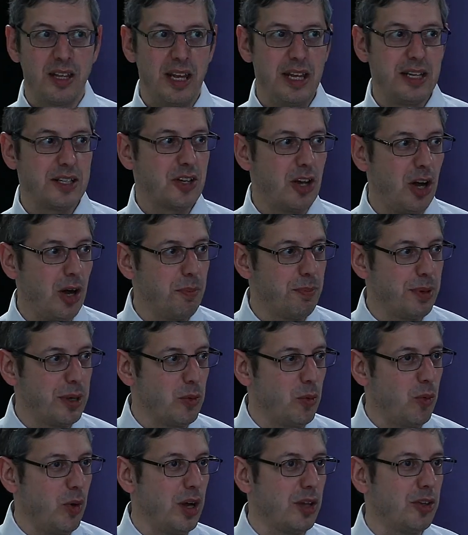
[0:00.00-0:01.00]
it can't
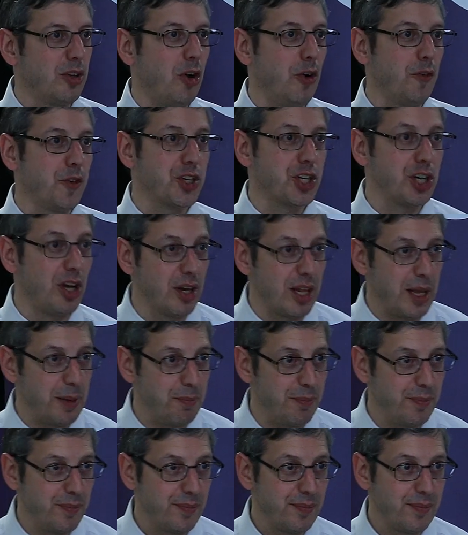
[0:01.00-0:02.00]
be one of Shalem.